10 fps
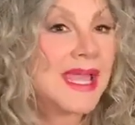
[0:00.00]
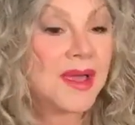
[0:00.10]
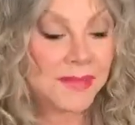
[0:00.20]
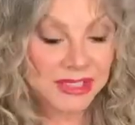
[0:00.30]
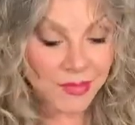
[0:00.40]

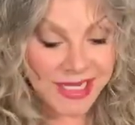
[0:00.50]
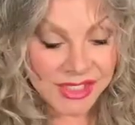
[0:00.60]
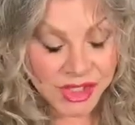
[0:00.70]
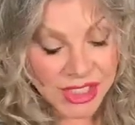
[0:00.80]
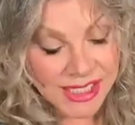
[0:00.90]
My
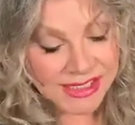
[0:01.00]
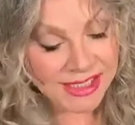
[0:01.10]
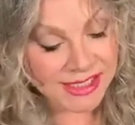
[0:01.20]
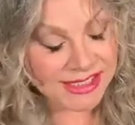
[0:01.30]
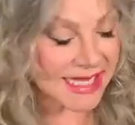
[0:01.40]
sweet
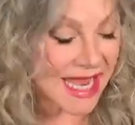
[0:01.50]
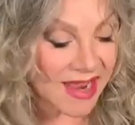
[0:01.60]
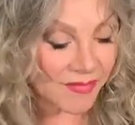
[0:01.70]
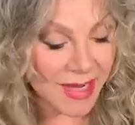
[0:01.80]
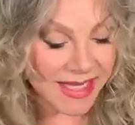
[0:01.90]
Jesus
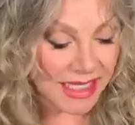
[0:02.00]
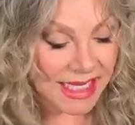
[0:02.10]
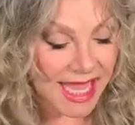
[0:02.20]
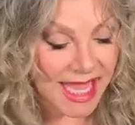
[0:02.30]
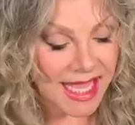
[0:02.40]
gave me the
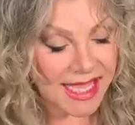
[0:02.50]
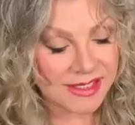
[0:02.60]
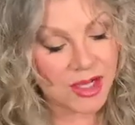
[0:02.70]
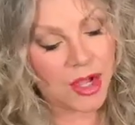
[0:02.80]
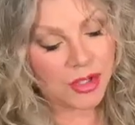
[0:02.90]

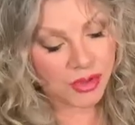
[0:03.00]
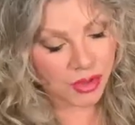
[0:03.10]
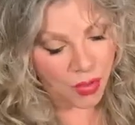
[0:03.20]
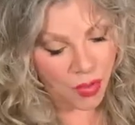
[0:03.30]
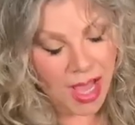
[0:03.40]
light,
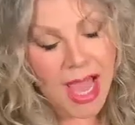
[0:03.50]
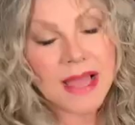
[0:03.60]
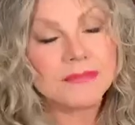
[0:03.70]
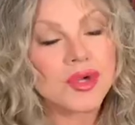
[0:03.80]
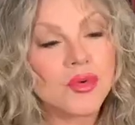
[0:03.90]
so
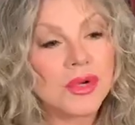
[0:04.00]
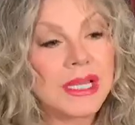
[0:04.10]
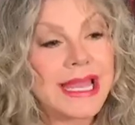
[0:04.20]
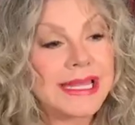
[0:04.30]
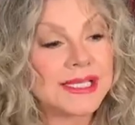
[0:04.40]
I'm gonna
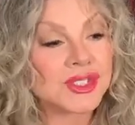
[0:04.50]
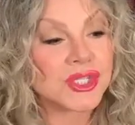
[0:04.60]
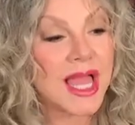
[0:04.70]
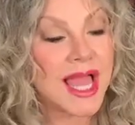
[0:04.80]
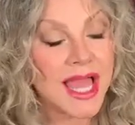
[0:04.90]
let it
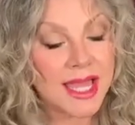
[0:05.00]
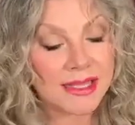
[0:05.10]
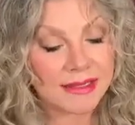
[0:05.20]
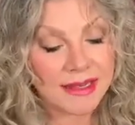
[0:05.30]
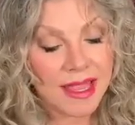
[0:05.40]

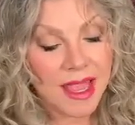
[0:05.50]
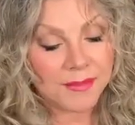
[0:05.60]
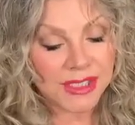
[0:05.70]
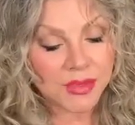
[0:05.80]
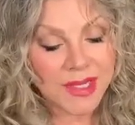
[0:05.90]
shine.
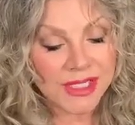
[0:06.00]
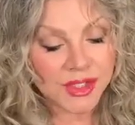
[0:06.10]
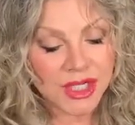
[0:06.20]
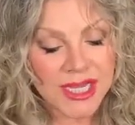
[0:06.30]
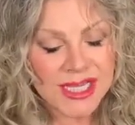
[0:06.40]
My sweet
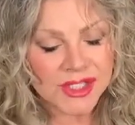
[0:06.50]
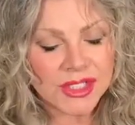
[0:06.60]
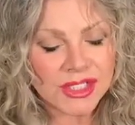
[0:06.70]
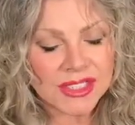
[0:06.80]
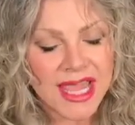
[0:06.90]

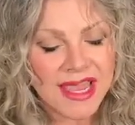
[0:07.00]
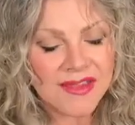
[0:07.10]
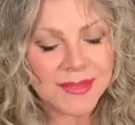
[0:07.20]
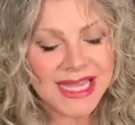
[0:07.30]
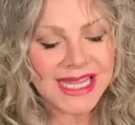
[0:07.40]
Jesus
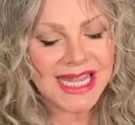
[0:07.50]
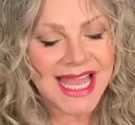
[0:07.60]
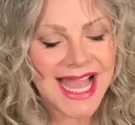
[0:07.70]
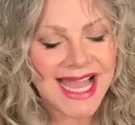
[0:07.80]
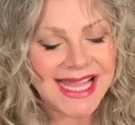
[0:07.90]
gave me the
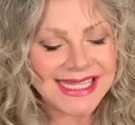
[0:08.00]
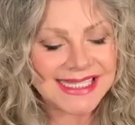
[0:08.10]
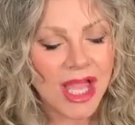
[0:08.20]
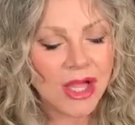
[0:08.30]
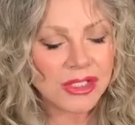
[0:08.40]

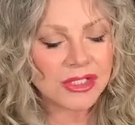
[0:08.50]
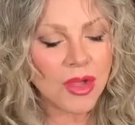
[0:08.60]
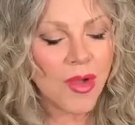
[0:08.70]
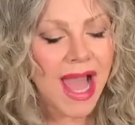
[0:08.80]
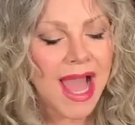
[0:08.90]
light,
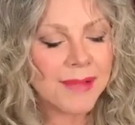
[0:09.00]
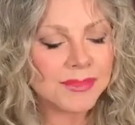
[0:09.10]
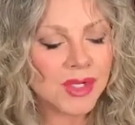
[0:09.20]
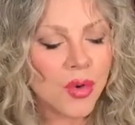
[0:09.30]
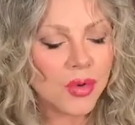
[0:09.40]
so I'm
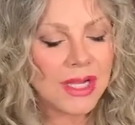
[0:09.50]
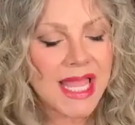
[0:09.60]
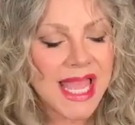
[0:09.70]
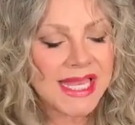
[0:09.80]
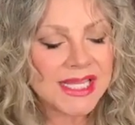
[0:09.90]
gonna
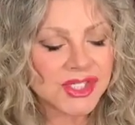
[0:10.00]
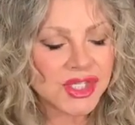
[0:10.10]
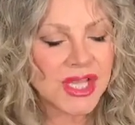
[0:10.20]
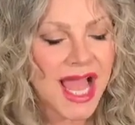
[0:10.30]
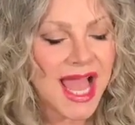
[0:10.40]
let it
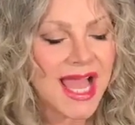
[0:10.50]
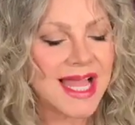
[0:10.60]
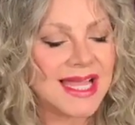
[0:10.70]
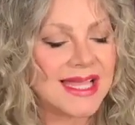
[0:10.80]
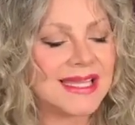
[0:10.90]

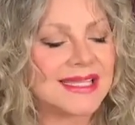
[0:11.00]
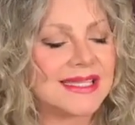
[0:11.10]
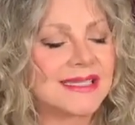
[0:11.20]
shine.